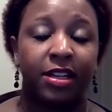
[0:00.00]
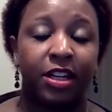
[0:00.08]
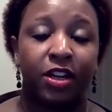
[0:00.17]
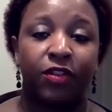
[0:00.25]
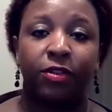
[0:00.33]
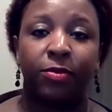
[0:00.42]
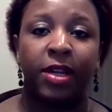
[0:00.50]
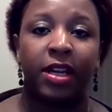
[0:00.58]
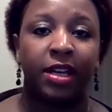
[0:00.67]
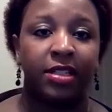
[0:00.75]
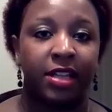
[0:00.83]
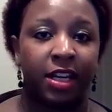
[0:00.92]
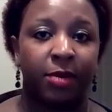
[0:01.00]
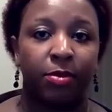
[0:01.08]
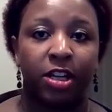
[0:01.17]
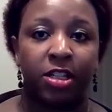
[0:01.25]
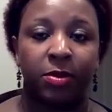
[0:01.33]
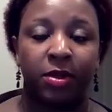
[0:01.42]
For me, I take
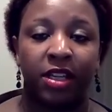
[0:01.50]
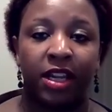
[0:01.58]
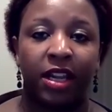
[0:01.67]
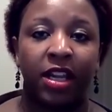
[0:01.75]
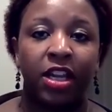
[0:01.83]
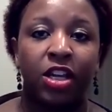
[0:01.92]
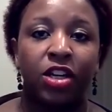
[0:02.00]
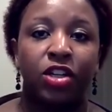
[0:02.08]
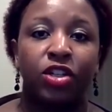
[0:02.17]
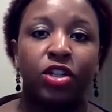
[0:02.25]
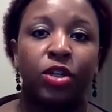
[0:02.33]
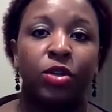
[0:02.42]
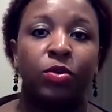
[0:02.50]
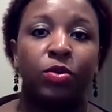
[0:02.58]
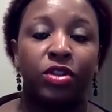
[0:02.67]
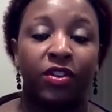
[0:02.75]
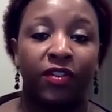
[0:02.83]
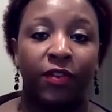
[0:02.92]
approximately 2
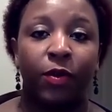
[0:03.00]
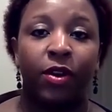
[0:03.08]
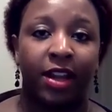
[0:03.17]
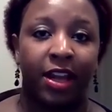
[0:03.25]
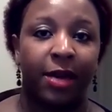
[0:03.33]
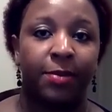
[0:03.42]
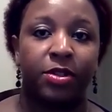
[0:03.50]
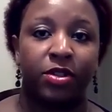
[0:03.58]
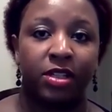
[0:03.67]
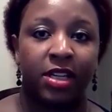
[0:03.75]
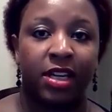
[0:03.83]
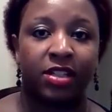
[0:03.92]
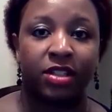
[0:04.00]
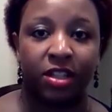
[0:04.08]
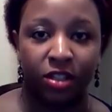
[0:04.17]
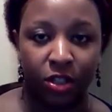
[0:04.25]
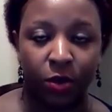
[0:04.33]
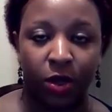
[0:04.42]
to 4 capsules a day, so
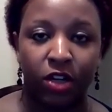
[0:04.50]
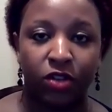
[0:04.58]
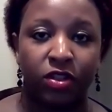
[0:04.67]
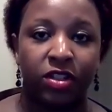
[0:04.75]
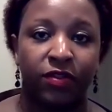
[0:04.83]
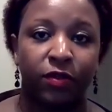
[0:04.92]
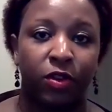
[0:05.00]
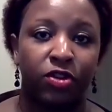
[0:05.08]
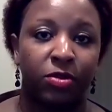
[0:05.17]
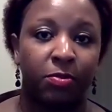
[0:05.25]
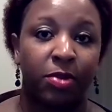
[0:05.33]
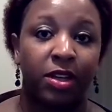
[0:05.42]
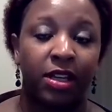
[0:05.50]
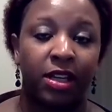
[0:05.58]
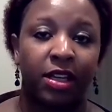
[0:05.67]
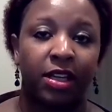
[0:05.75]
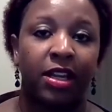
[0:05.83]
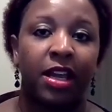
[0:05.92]
that's 200 to 400
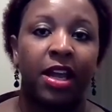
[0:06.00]
billion